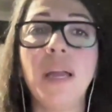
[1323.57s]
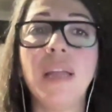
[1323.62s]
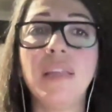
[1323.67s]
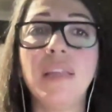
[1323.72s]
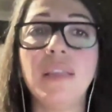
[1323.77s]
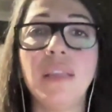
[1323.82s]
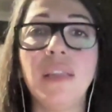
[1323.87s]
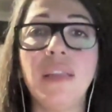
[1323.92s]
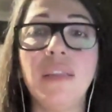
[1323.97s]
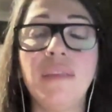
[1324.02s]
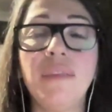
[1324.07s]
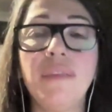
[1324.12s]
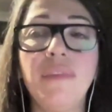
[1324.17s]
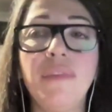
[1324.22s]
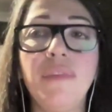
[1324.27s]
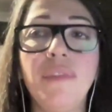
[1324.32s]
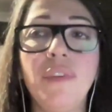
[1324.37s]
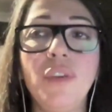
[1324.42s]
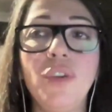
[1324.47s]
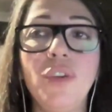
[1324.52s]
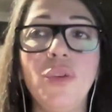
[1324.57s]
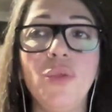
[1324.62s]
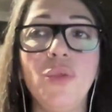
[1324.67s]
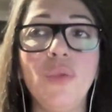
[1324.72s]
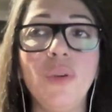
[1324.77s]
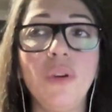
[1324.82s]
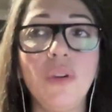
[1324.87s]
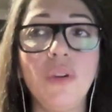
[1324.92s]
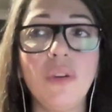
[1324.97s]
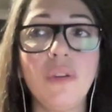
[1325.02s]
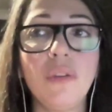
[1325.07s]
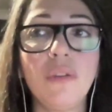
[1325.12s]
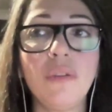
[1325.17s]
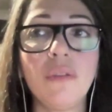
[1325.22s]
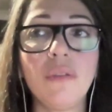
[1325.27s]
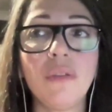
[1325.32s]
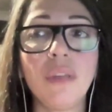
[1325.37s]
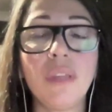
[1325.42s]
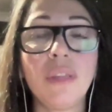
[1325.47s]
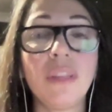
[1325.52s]
and if
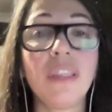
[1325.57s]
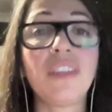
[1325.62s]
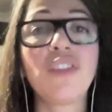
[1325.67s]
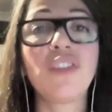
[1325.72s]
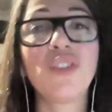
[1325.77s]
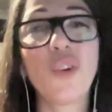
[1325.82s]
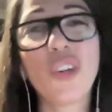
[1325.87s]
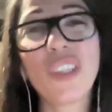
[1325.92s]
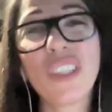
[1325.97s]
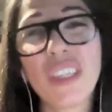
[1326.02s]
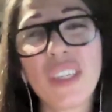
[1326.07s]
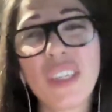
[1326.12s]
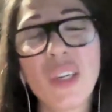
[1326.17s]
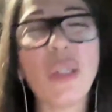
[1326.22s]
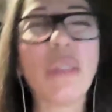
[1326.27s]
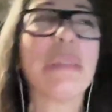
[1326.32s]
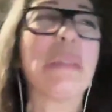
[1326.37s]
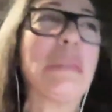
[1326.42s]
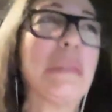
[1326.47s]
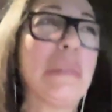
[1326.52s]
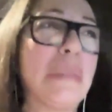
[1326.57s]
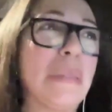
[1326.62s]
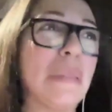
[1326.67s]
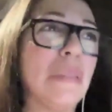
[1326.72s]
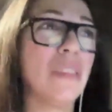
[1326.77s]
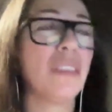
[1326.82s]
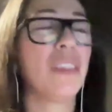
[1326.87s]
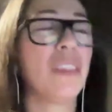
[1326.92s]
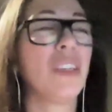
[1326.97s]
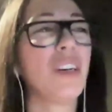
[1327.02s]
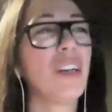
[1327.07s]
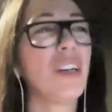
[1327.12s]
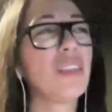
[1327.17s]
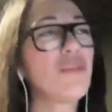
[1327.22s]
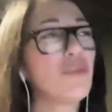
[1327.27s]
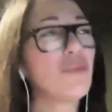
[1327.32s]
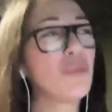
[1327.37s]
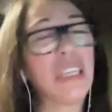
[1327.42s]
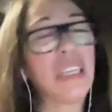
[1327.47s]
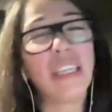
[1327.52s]
this doctor go, I
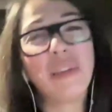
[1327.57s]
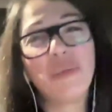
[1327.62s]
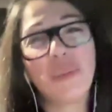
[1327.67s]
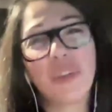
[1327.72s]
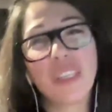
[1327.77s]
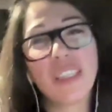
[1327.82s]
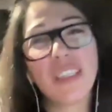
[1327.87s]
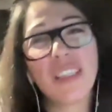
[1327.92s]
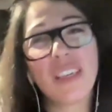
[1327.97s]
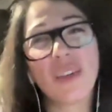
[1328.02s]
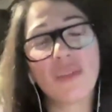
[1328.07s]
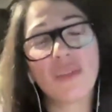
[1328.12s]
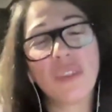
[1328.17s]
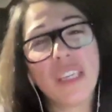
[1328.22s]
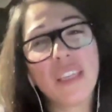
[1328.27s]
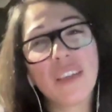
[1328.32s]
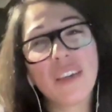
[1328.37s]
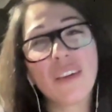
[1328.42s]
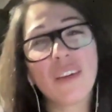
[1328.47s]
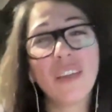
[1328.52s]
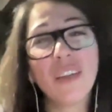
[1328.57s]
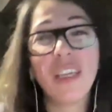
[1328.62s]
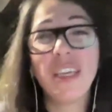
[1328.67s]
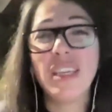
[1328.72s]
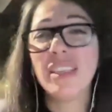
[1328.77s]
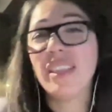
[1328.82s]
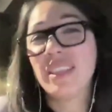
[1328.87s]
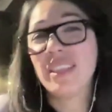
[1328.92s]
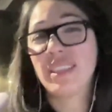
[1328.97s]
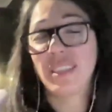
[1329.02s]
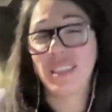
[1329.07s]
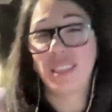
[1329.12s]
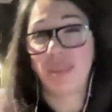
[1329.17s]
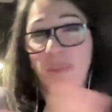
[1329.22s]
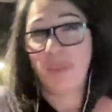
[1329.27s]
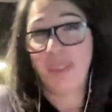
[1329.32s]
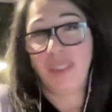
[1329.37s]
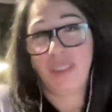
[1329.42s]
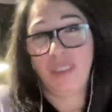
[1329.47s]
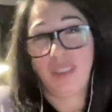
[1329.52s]
really want to tell Neda there's
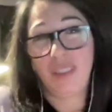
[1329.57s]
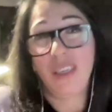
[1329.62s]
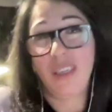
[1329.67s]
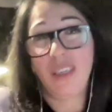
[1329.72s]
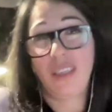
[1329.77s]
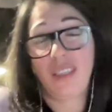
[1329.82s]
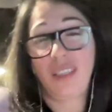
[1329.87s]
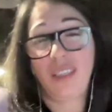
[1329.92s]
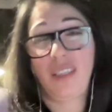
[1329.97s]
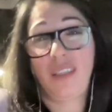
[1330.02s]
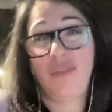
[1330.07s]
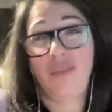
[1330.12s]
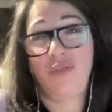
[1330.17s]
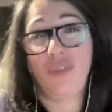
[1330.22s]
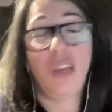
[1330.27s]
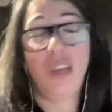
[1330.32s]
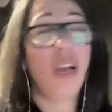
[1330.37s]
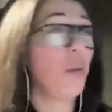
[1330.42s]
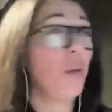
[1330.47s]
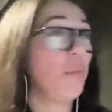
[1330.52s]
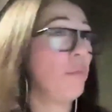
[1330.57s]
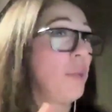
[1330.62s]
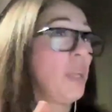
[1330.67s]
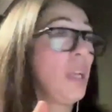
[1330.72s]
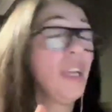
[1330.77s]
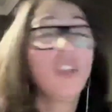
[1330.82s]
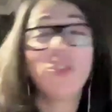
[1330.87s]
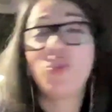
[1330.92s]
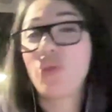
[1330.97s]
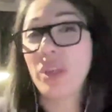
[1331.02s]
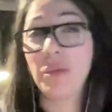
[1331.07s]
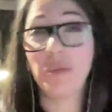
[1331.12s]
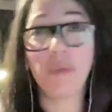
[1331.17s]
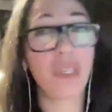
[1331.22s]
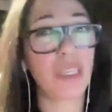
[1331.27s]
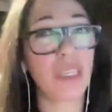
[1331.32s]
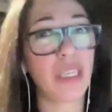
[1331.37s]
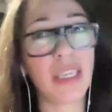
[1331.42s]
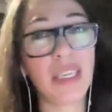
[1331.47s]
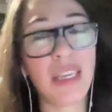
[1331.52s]
this
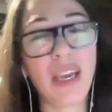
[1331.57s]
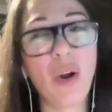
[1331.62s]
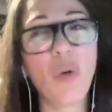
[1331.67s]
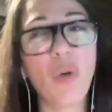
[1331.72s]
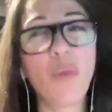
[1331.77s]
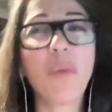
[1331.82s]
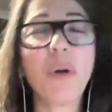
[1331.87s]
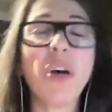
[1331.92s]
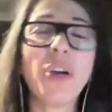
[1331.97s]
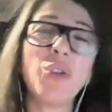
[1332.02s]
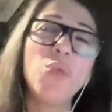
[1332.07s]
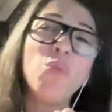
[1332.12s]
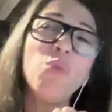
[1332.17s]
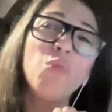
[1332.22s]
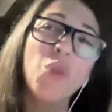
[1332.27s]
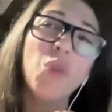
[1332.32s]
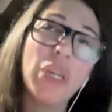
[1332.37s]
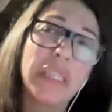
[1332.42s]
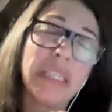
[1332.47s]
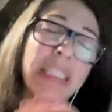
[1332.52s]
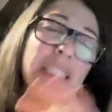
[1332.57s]
treatment can help, but I don't want